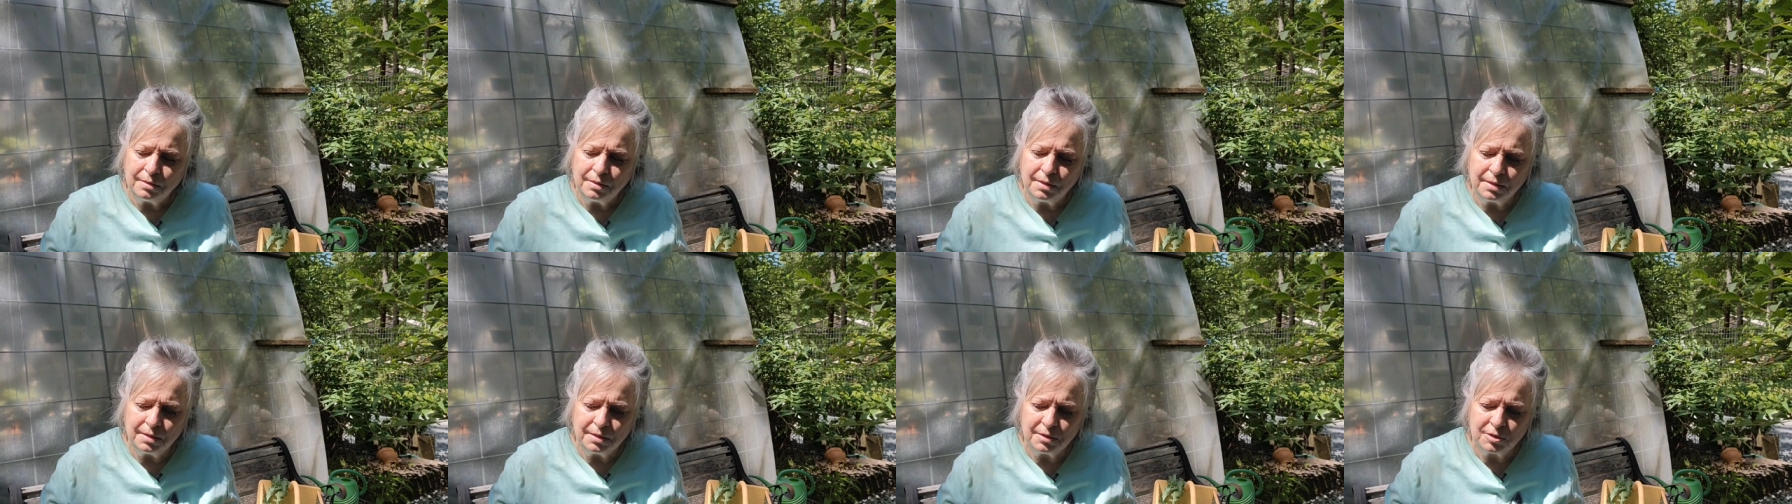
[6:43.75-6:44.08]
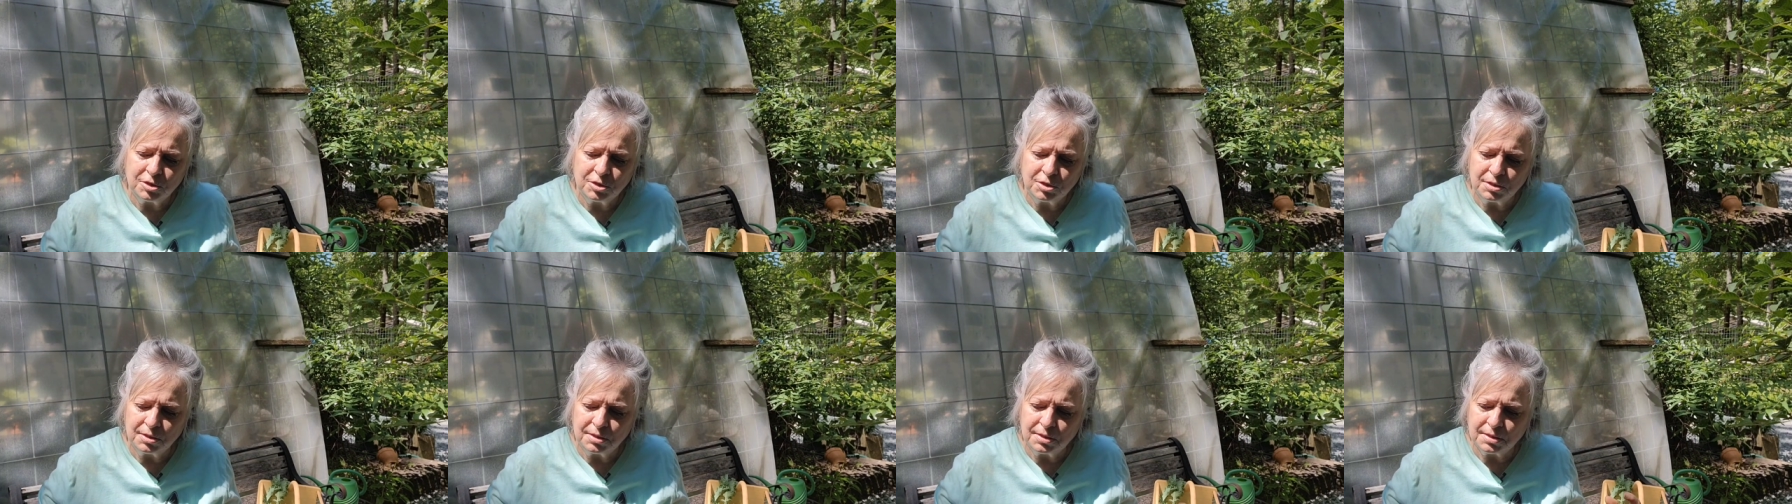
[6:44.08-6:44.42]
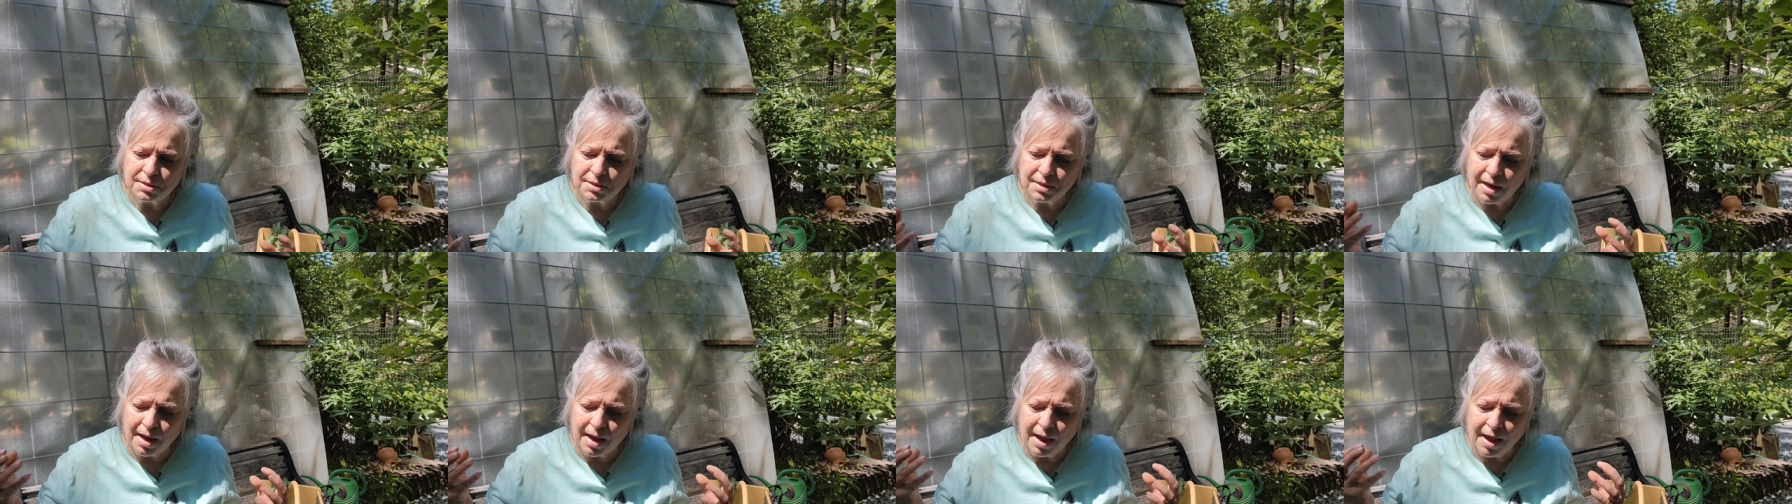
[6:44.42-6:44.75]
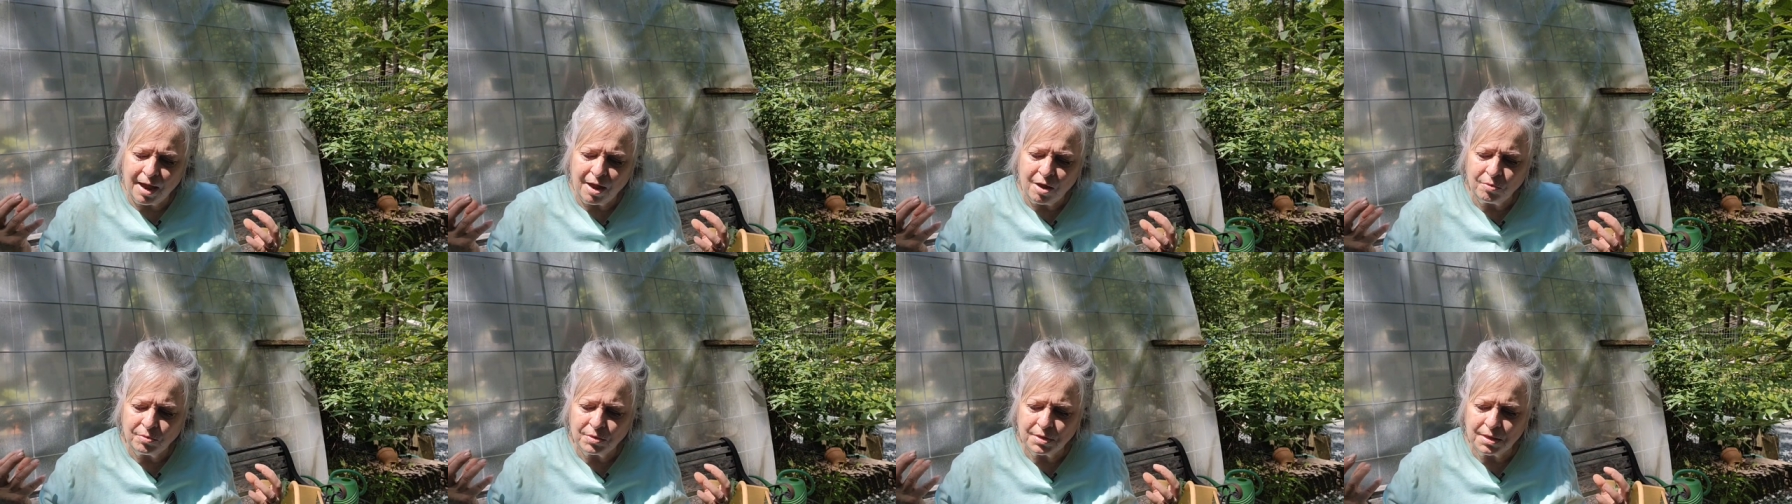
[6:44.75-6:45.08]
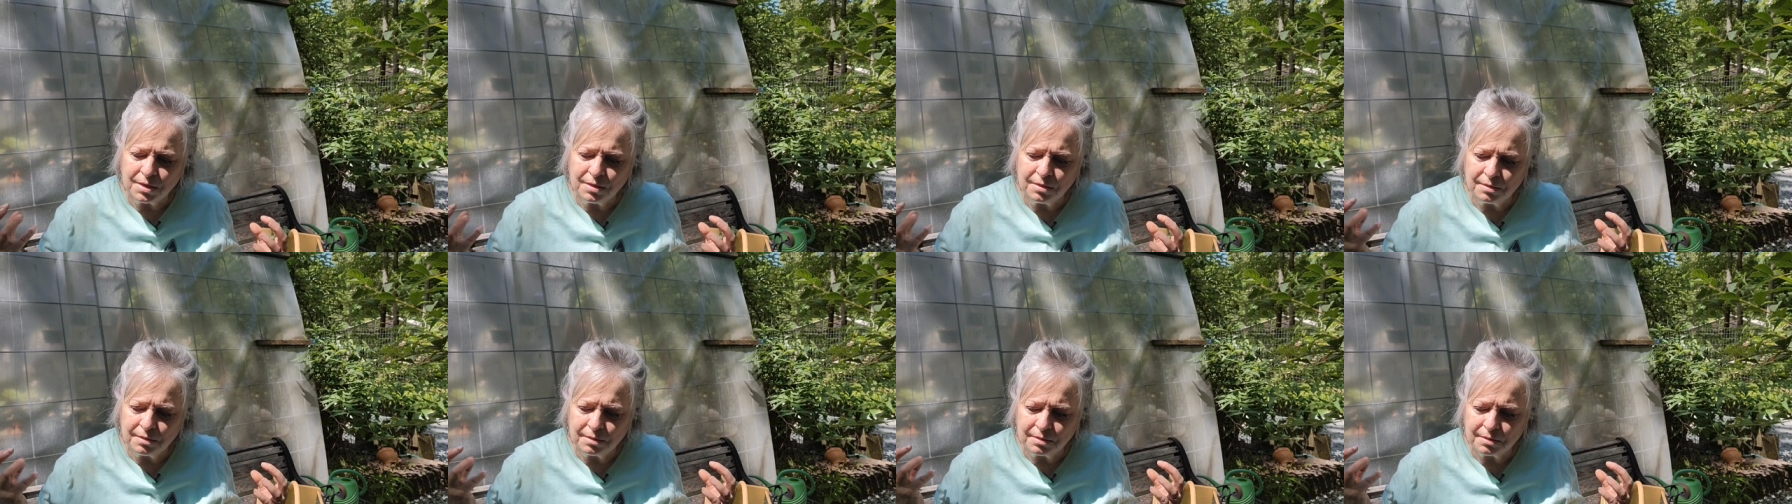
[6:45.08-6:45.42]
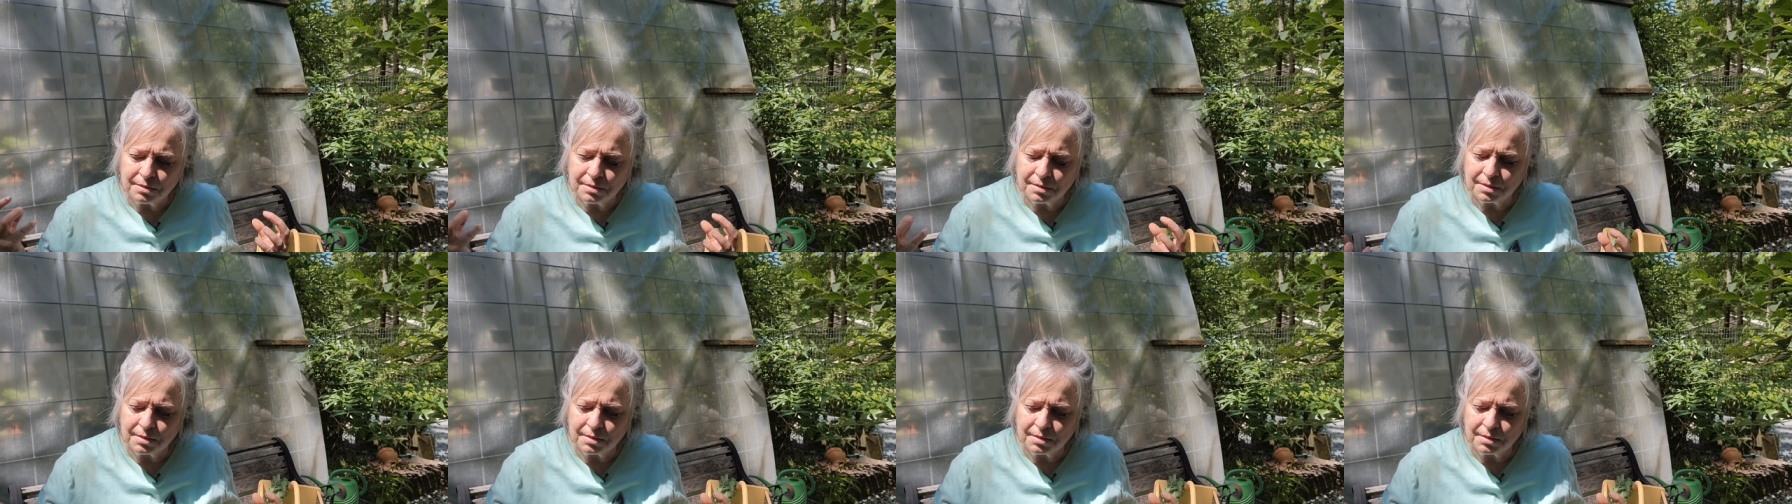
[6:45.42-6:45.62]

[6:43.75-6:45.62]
that is just out in the